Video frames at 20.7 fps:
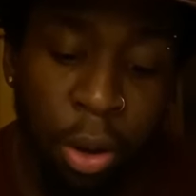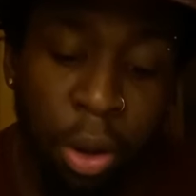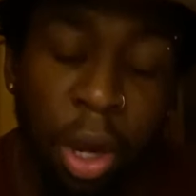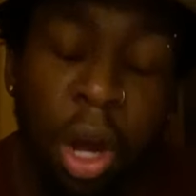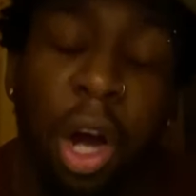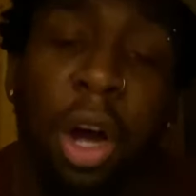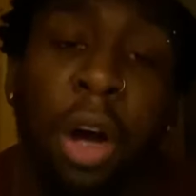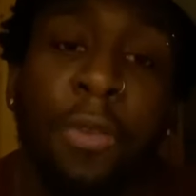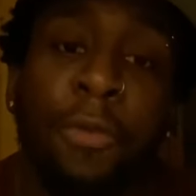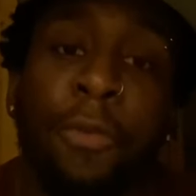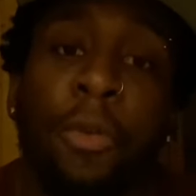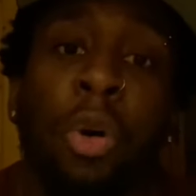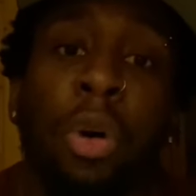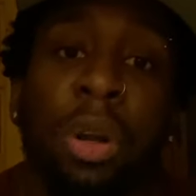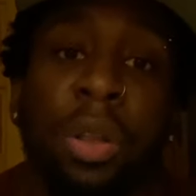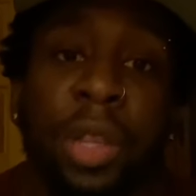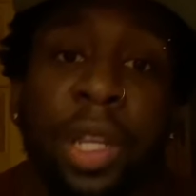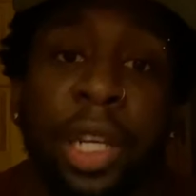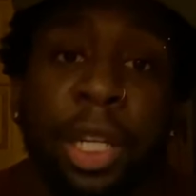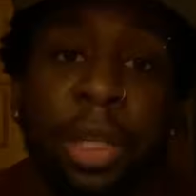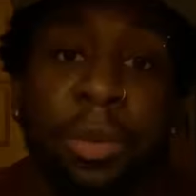for
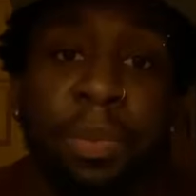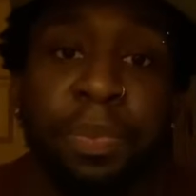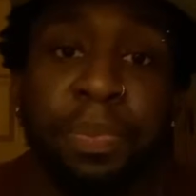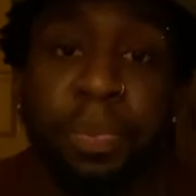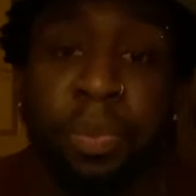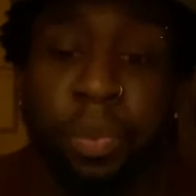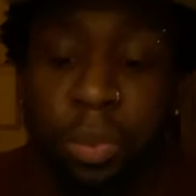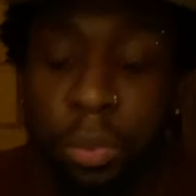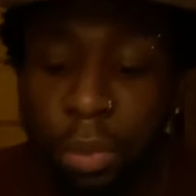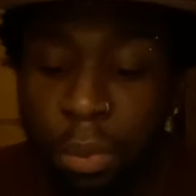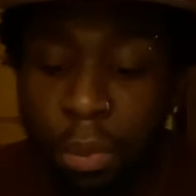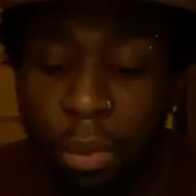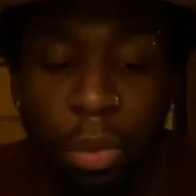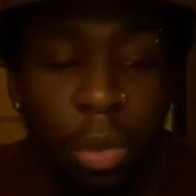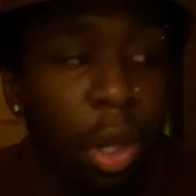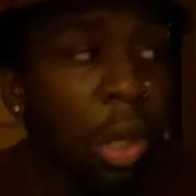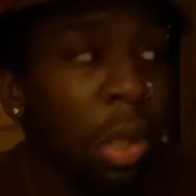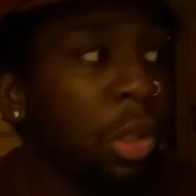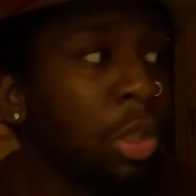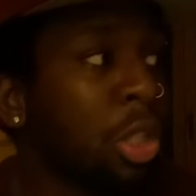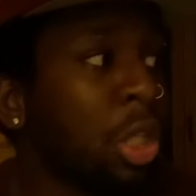them.
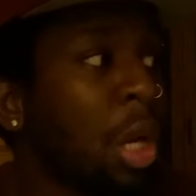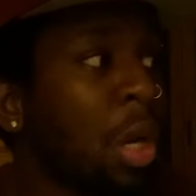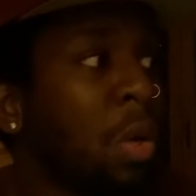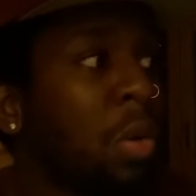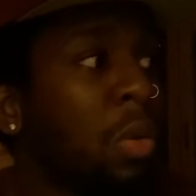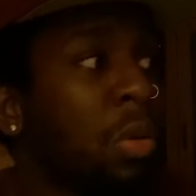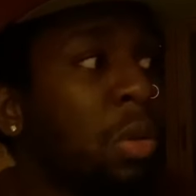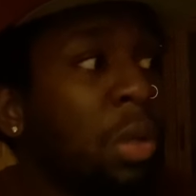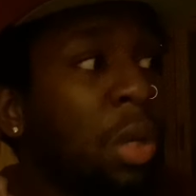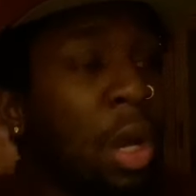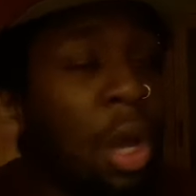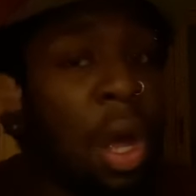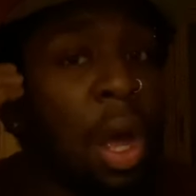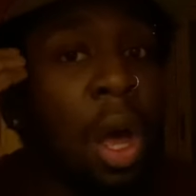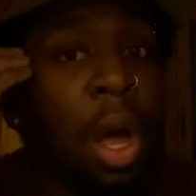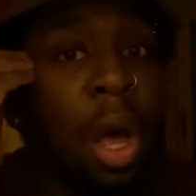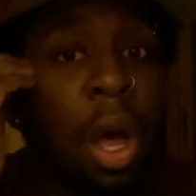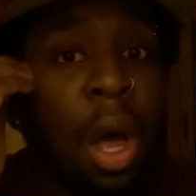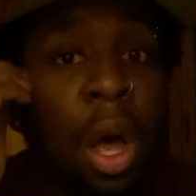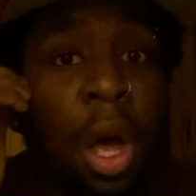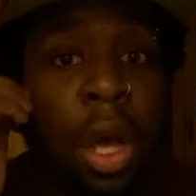So
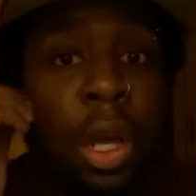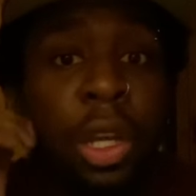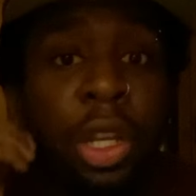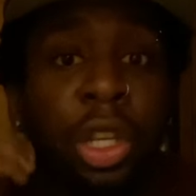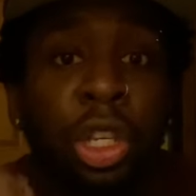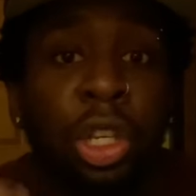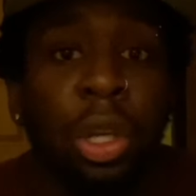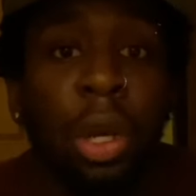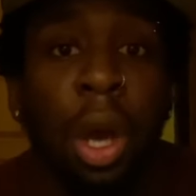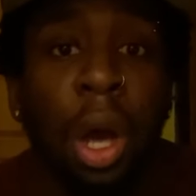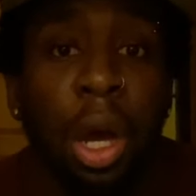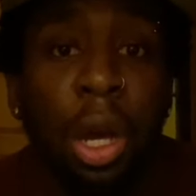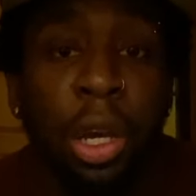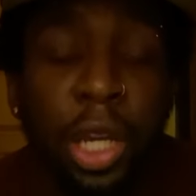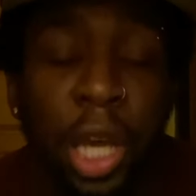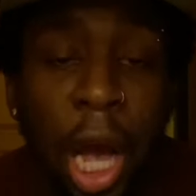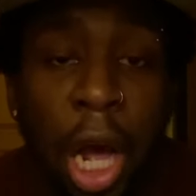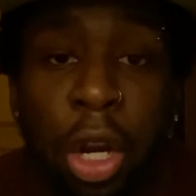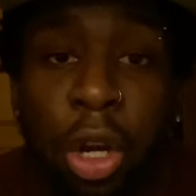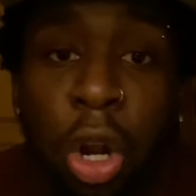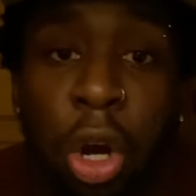
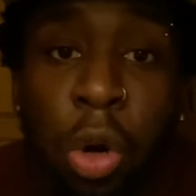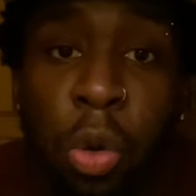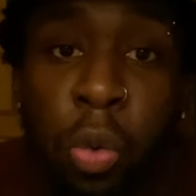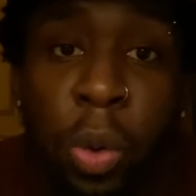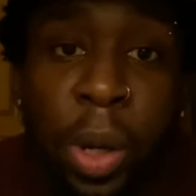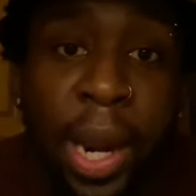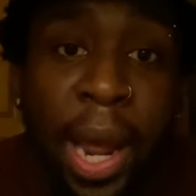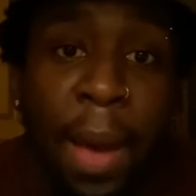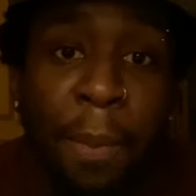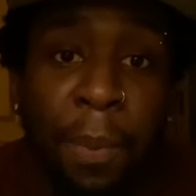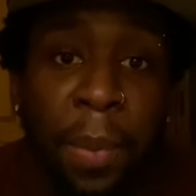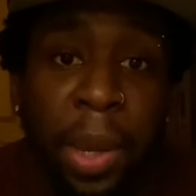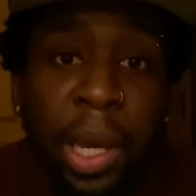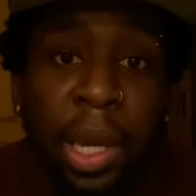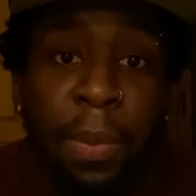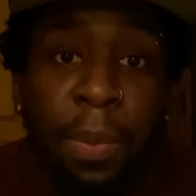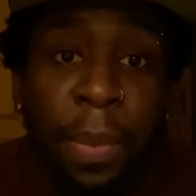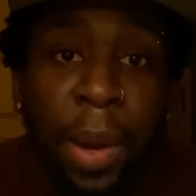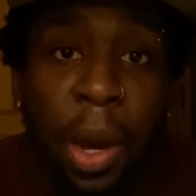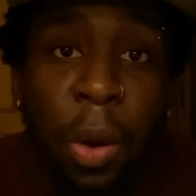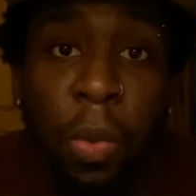y'all know what I
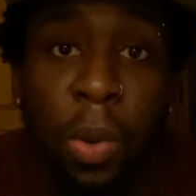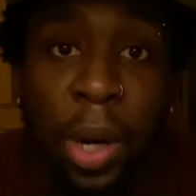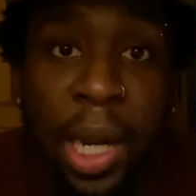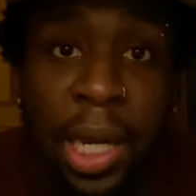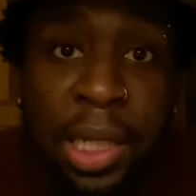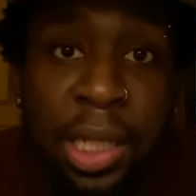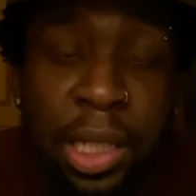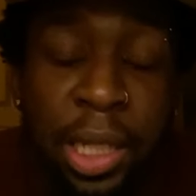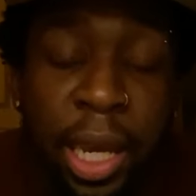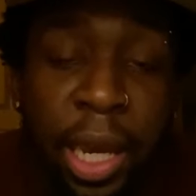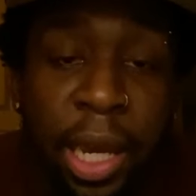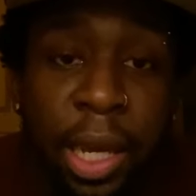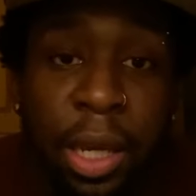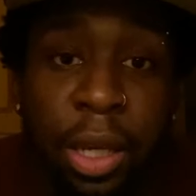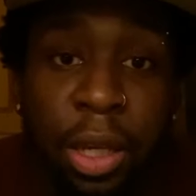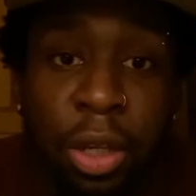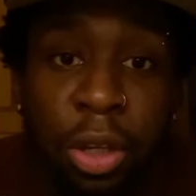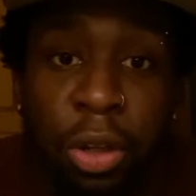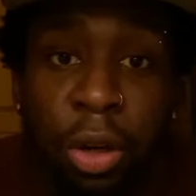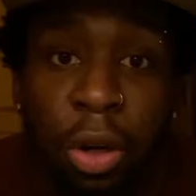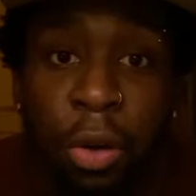mean by when I say,
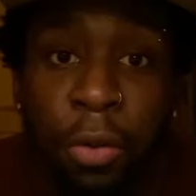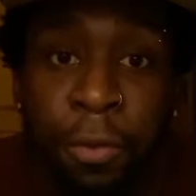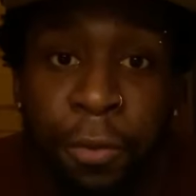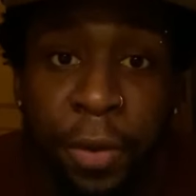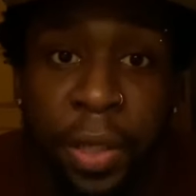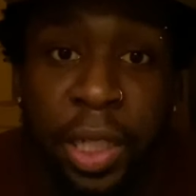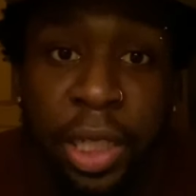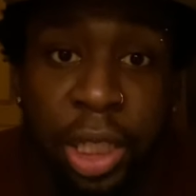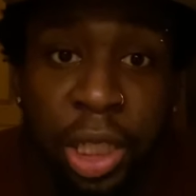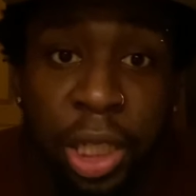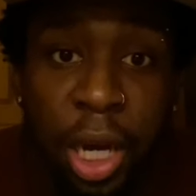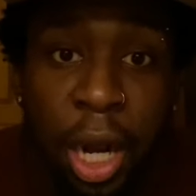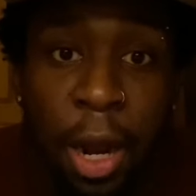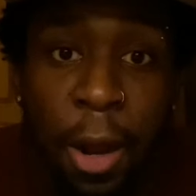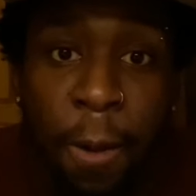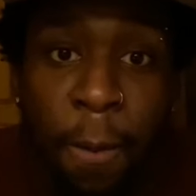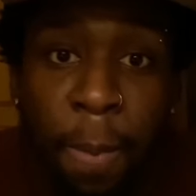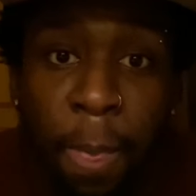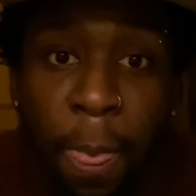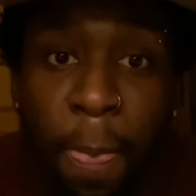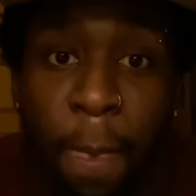you know, V
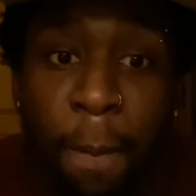shop.